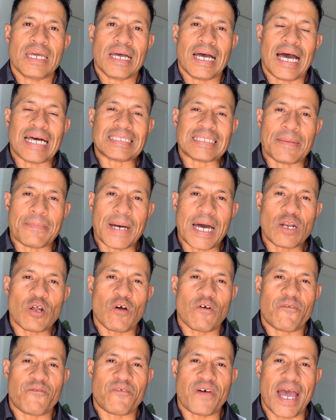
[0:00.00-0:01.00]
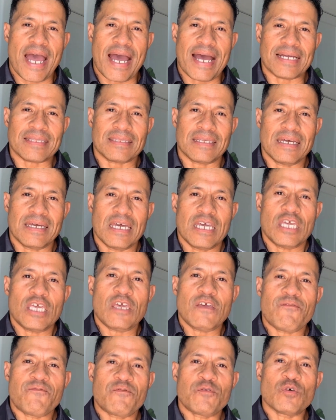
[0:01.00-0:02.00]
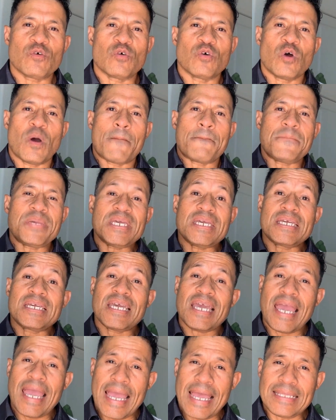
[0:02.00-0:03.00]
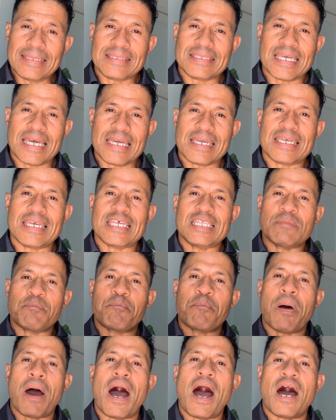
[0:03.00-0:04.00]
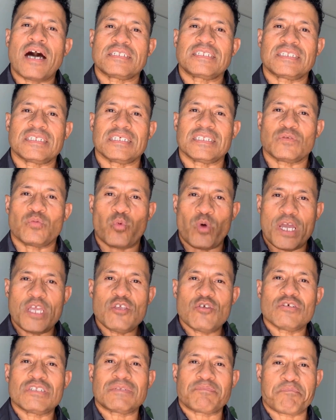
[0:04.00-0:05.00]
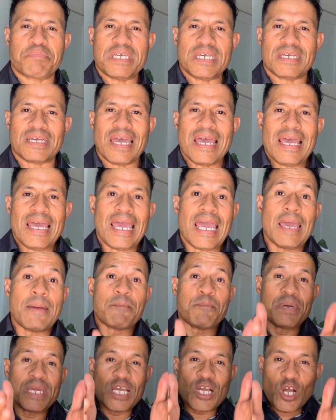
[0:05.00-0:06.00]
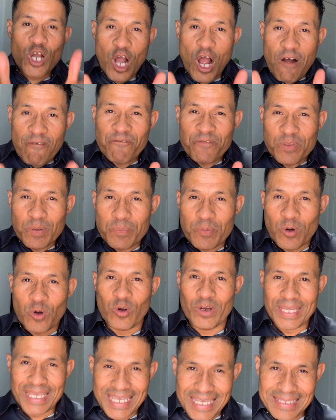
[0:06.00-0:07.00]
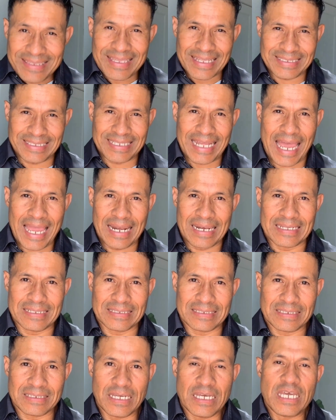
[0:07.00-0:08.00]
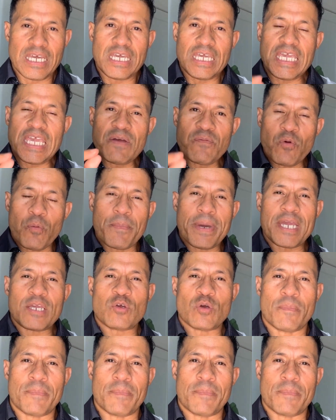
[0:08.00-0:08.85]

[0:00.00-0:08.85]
As a matter of fact, if you begin taking pauses when you speak and be comfortable in the silence, it will make you a